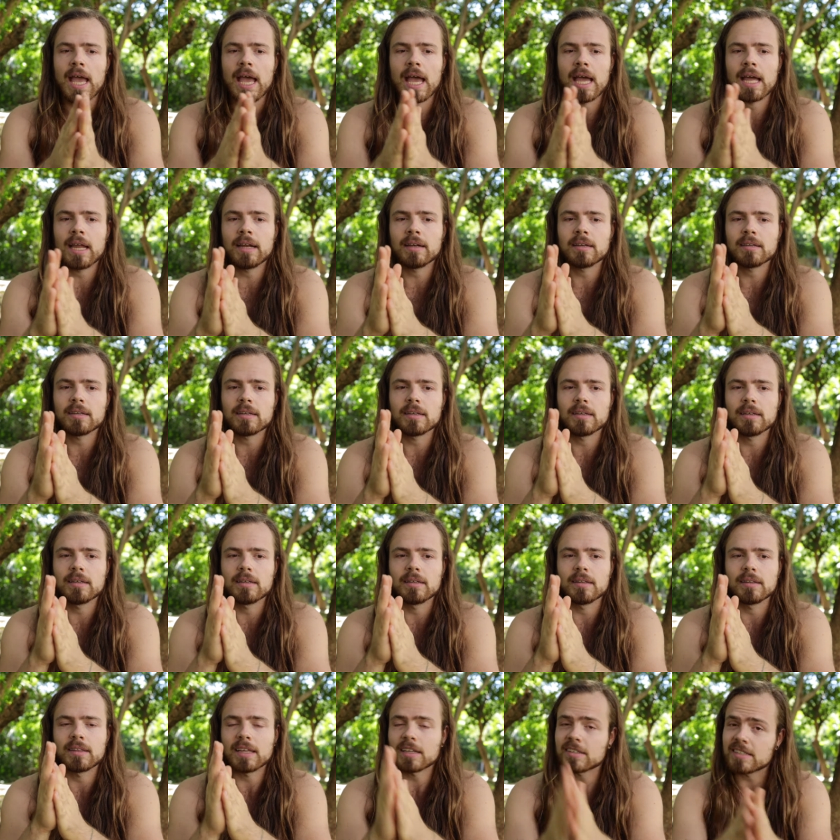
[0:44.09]
And
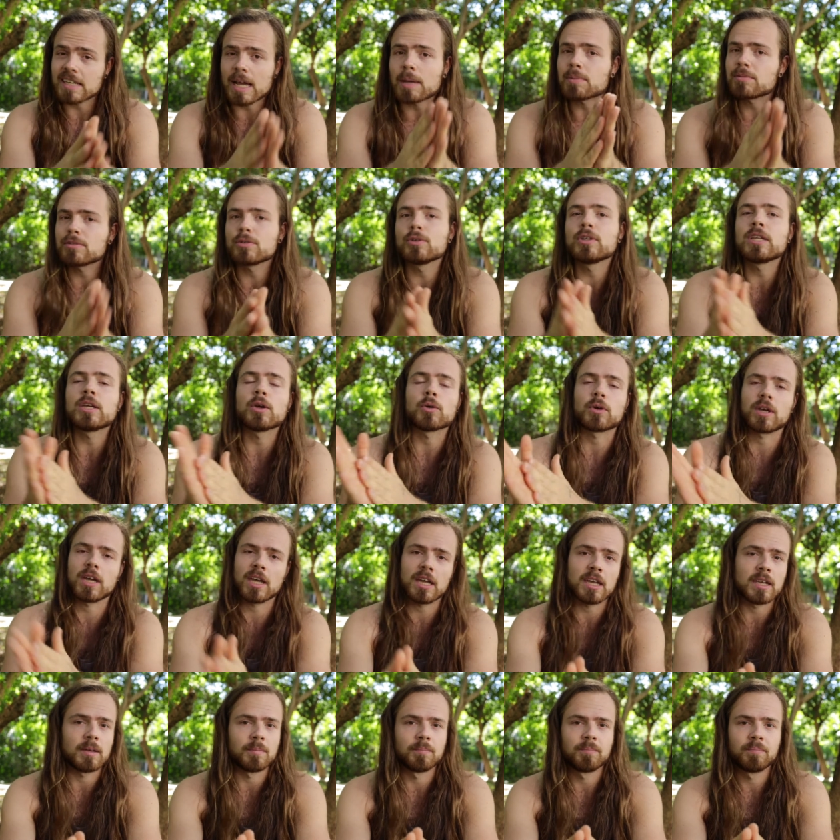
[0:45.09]
that's absolutely
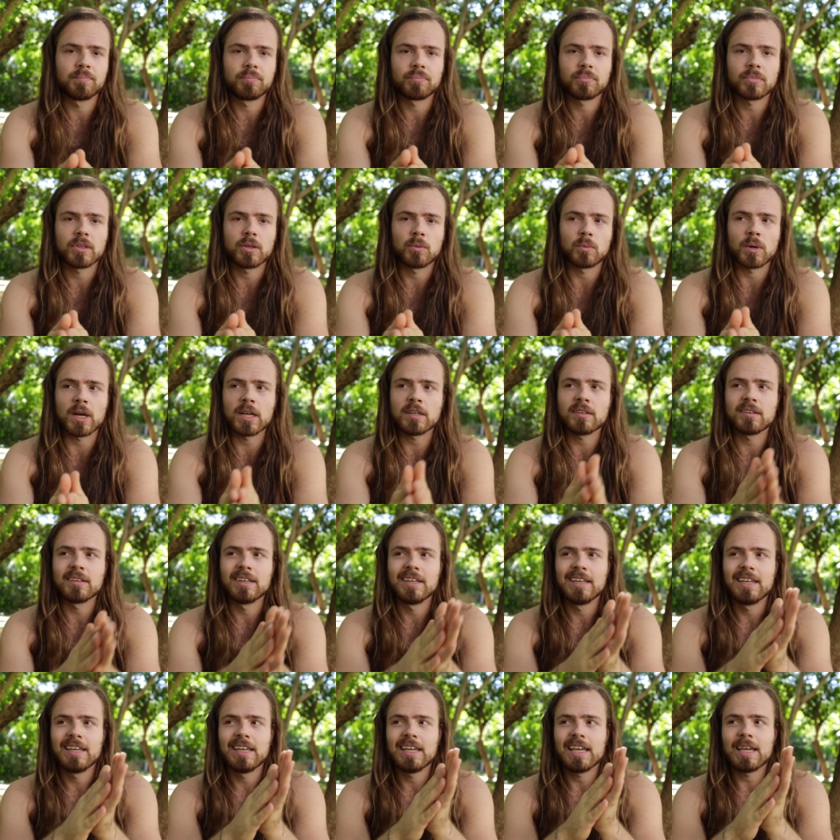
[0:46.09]
okay, right?
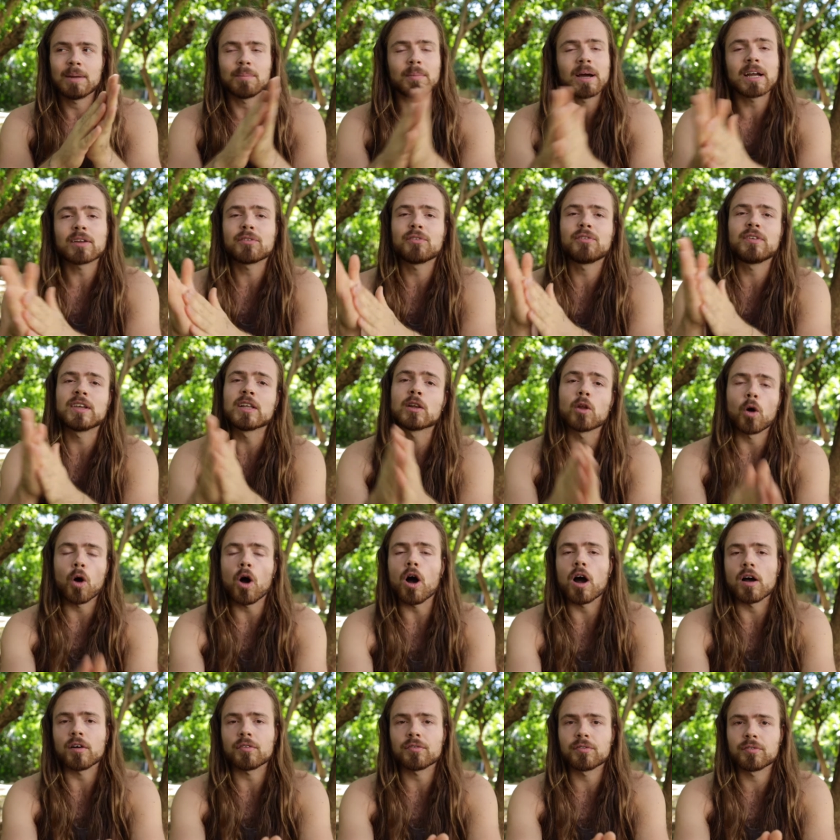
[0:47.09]
It might feel
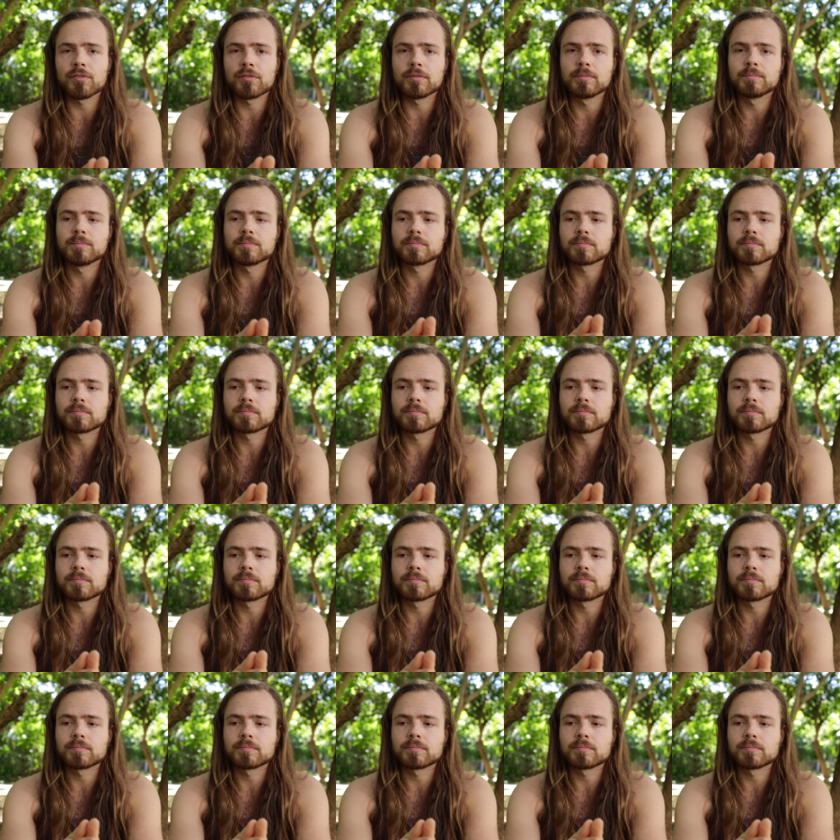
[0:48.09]
off.